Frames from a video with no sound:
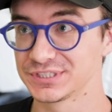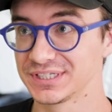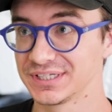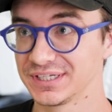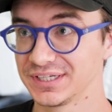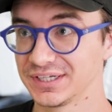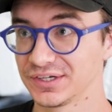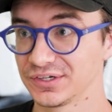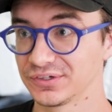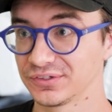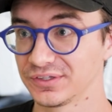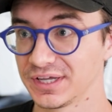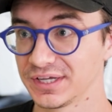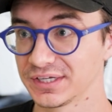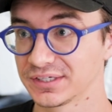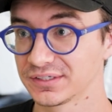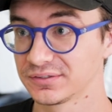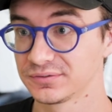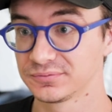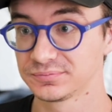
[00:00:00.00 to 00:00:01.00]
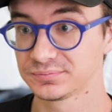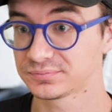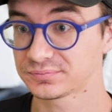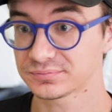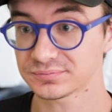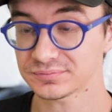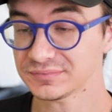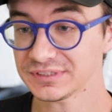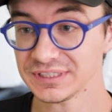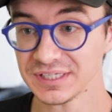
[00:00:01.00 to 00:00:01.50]
sitting here, like,
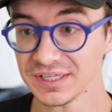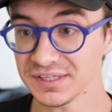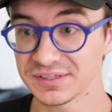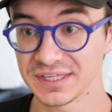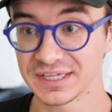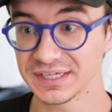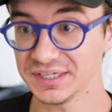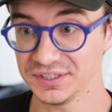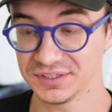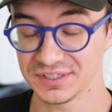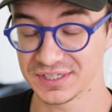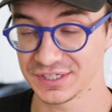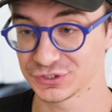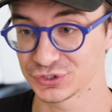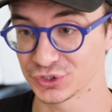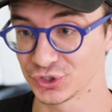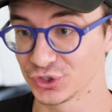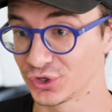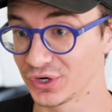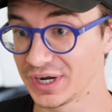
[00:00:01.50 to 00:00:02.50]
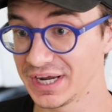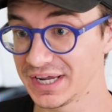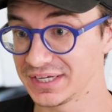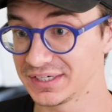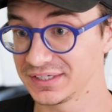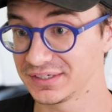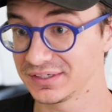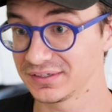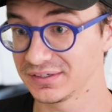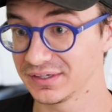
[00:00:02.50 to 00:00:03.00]
thinking things are
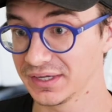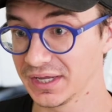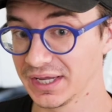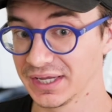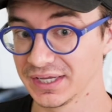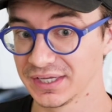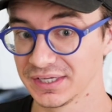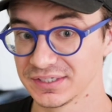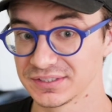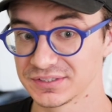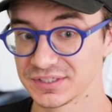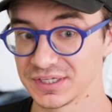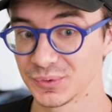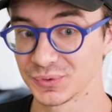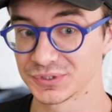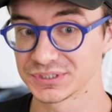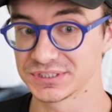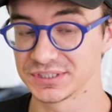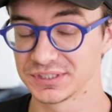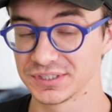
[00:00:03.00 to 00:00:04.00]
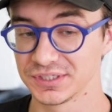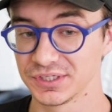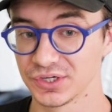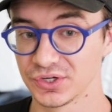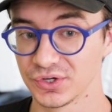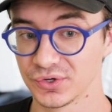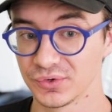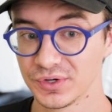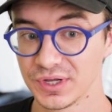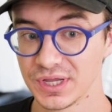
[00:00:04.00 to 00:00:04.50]
great, and it was, you
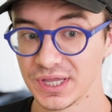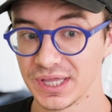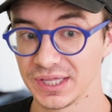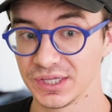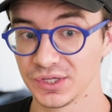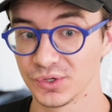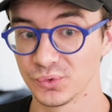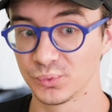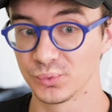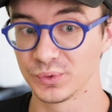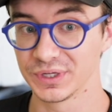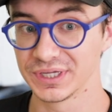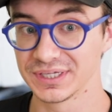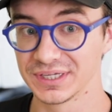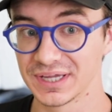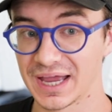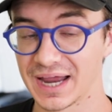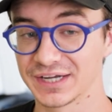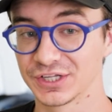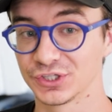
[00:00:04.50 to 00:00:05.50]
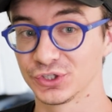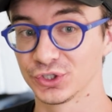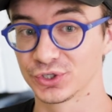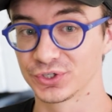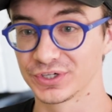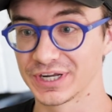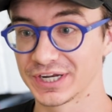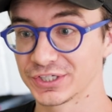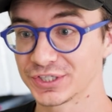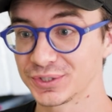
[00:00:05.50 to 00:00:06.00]
know, we hadn't
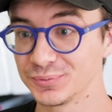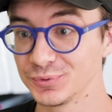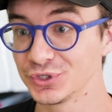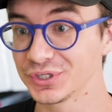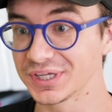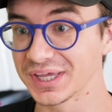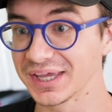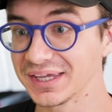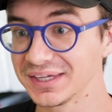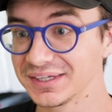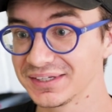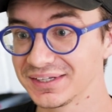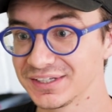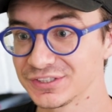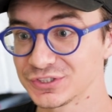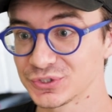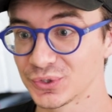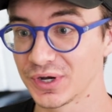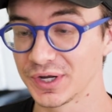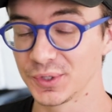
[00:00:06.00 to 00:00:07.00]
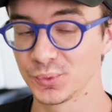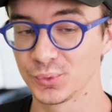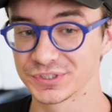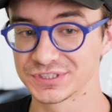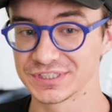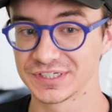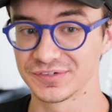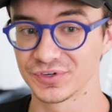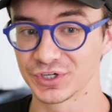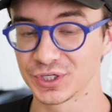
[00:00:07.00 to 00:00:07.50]
learned how to communicate, and so it
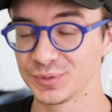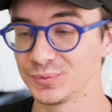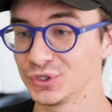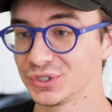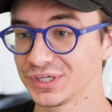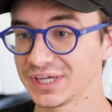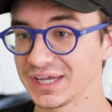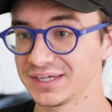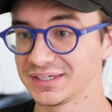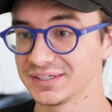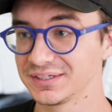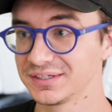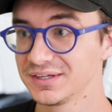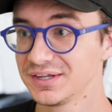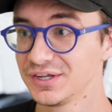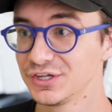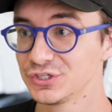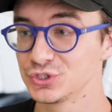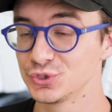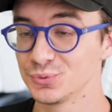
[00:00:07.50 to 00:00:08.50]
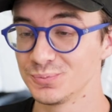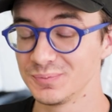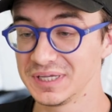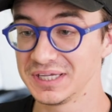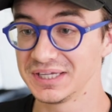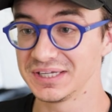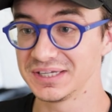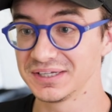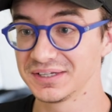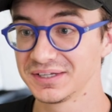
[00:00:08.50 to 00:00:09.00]
was never communicated to
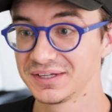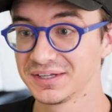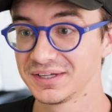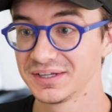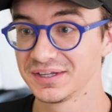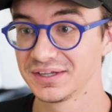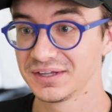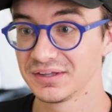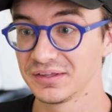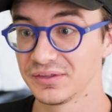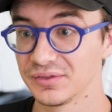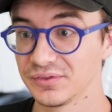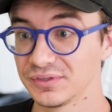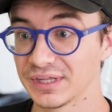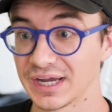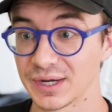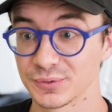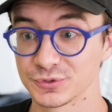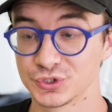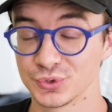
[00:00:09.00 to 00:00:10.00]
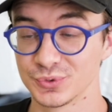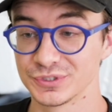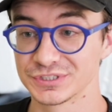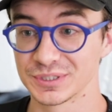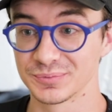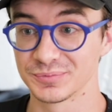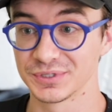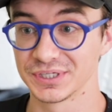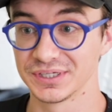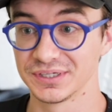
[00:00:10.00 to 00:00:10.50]
me that I was doing
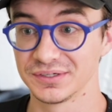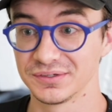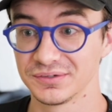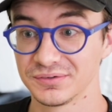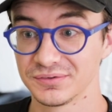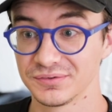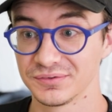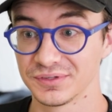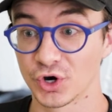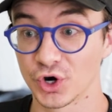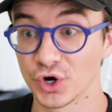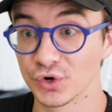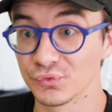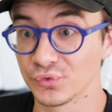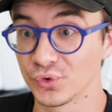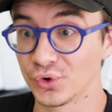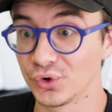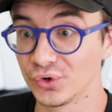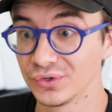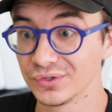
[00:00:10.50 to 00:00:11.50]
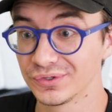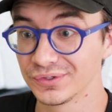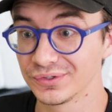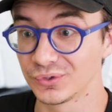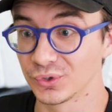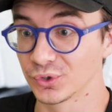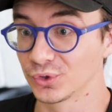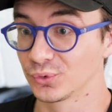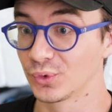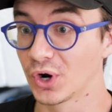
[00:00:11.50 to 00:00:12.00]
something hurtful
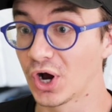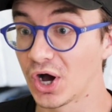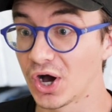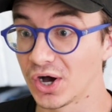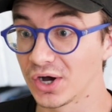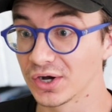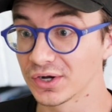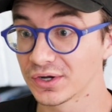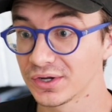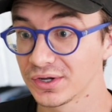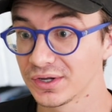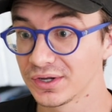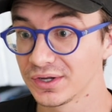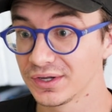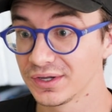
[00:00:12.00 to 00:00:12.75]
or wrong. Right.